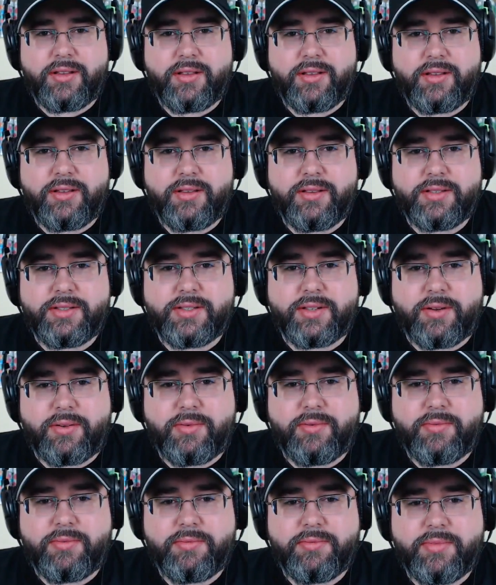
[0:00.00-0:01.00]
so
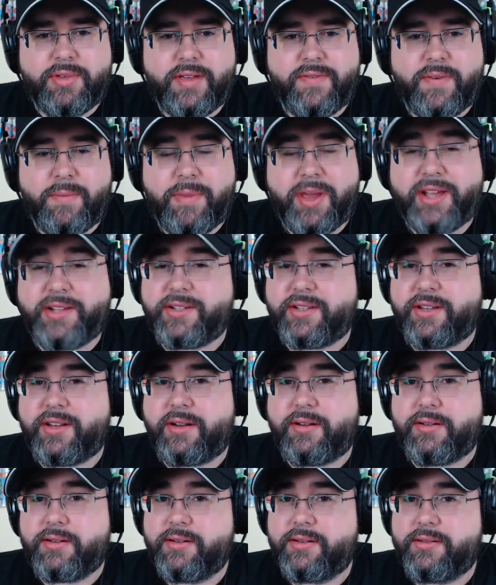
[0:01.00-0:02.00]
if it makes it
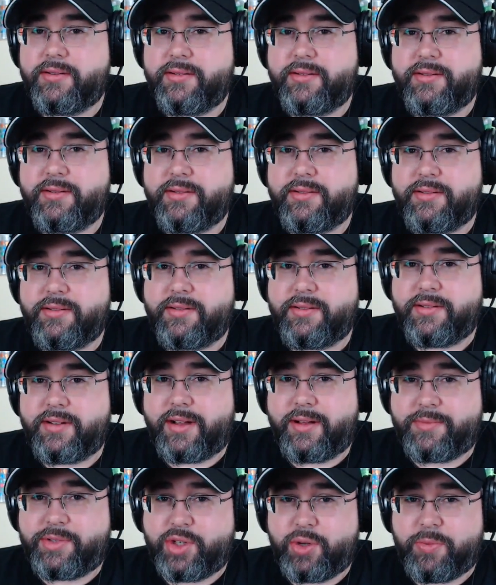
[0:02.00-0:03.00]
here,
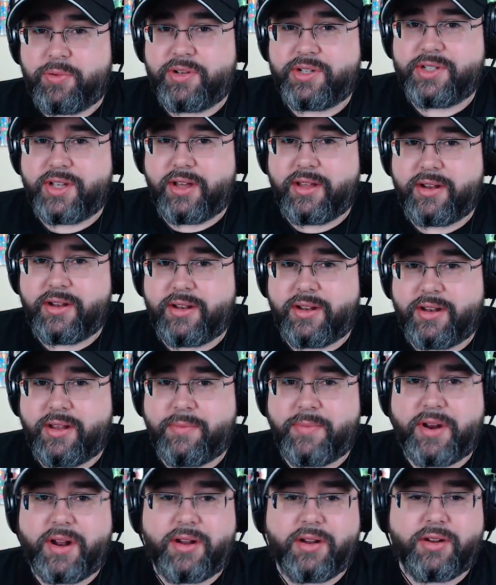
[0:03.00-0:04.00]
I'm super excited, and him
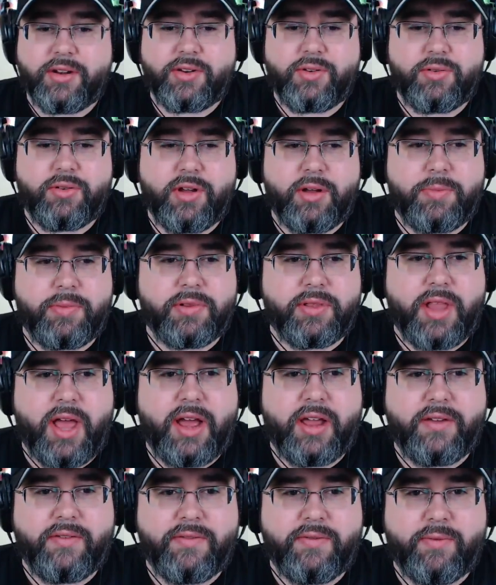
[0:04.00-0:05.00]
and I are going to do a couple
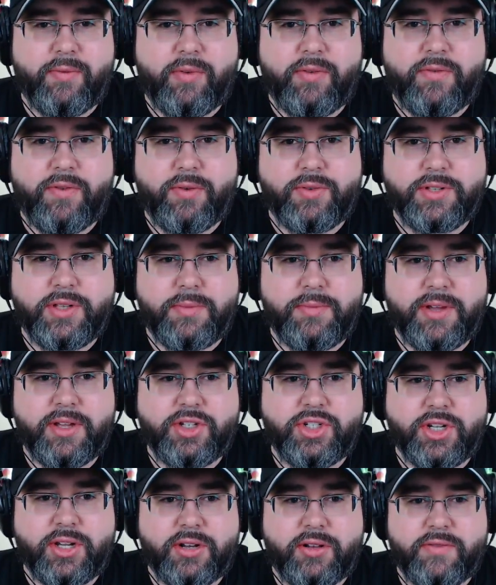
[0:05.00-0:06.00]
live reviews on my
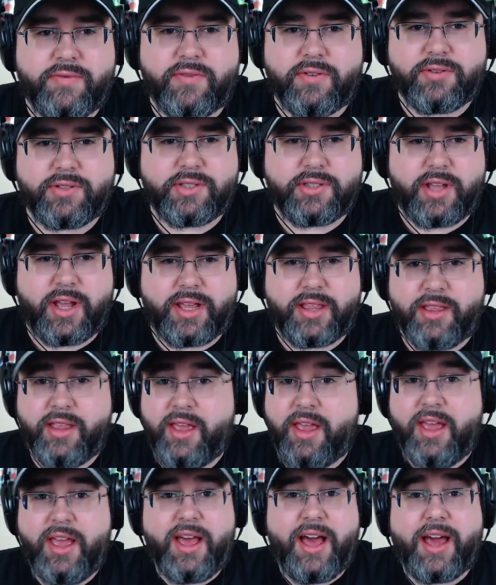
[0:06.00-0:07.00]
channel first. I, I
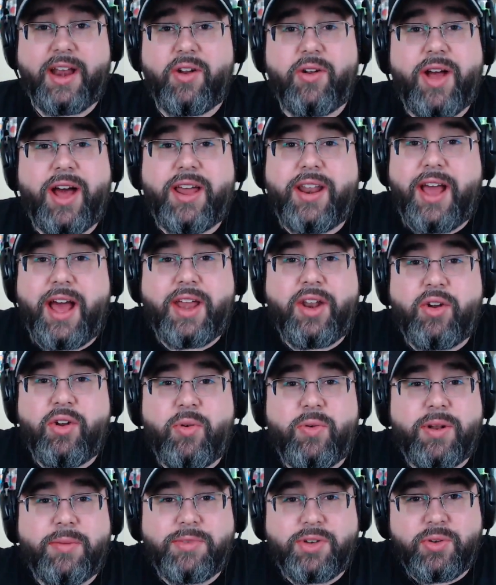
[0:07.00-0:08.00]
don't know how to, I don't know
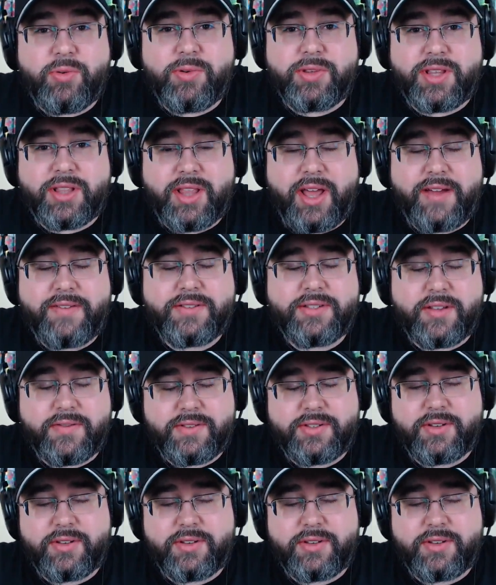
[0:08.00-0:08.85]
what I'm doing with the live stuff, so